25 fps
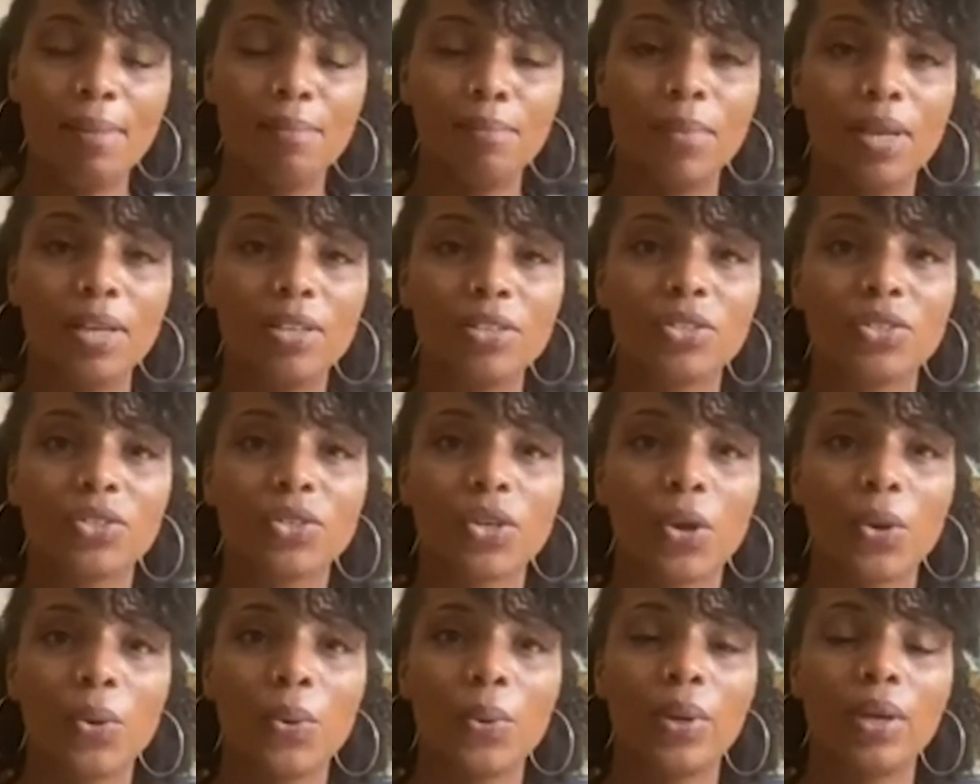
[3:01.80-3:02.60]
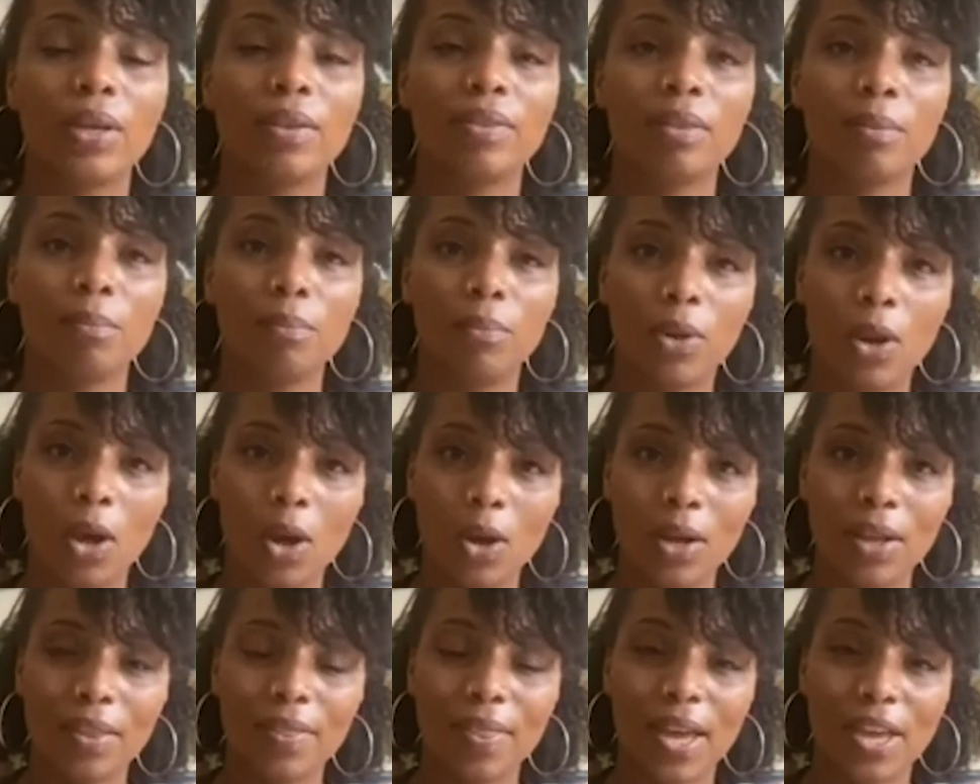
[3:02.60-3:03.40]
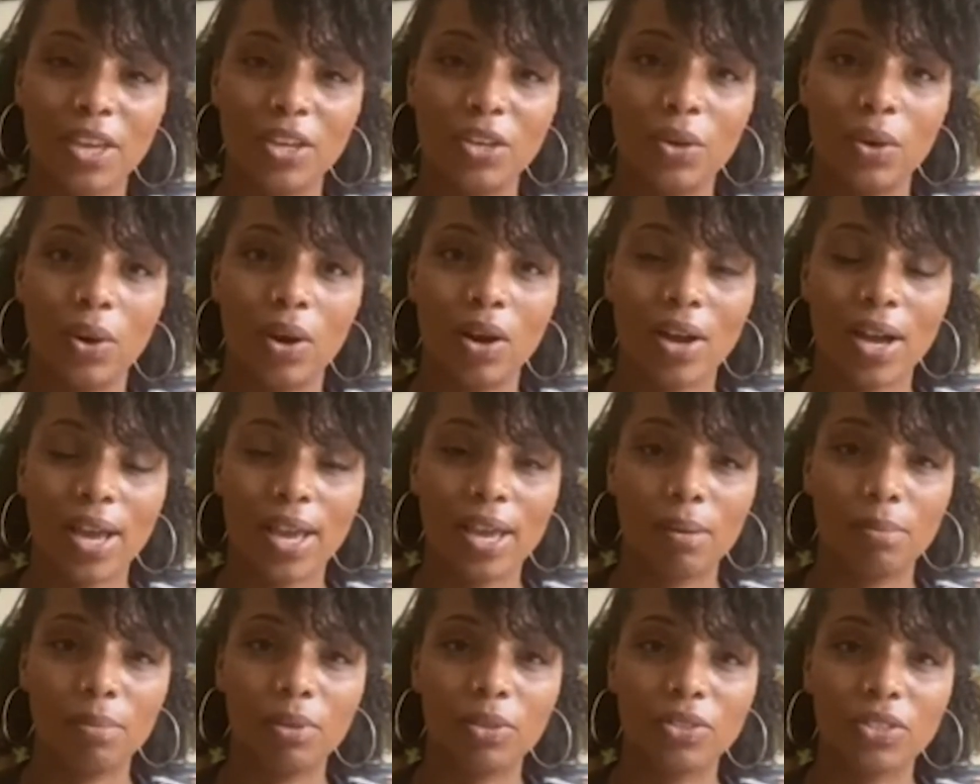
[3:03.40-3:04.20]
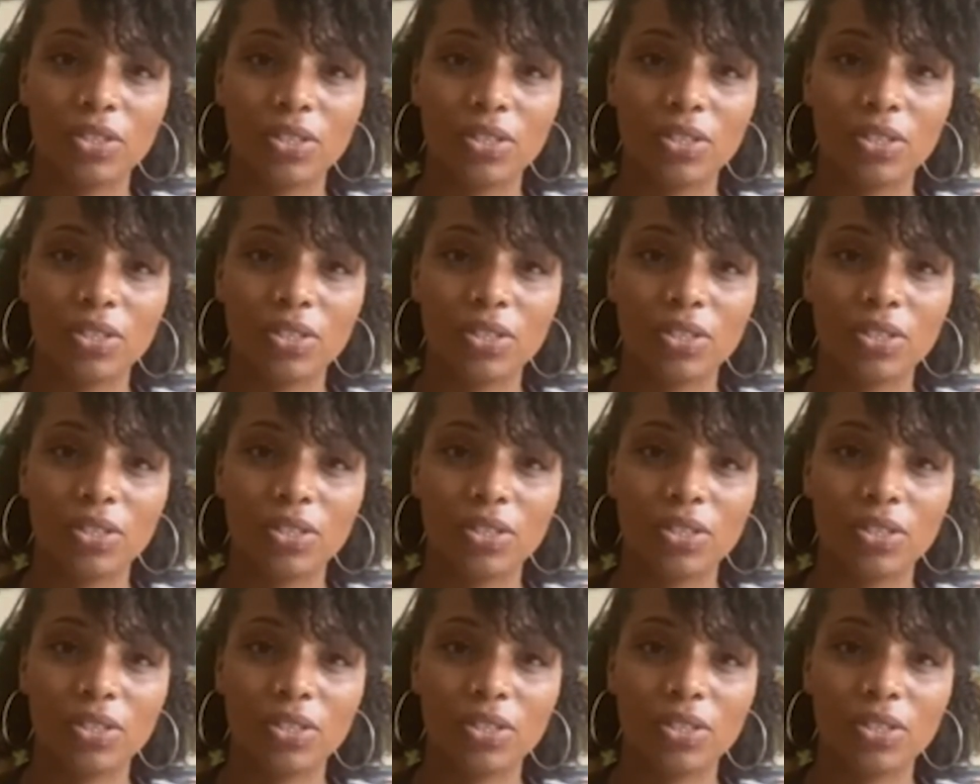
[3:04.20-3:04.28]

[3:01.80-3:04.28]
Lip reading: So the longer that you are able to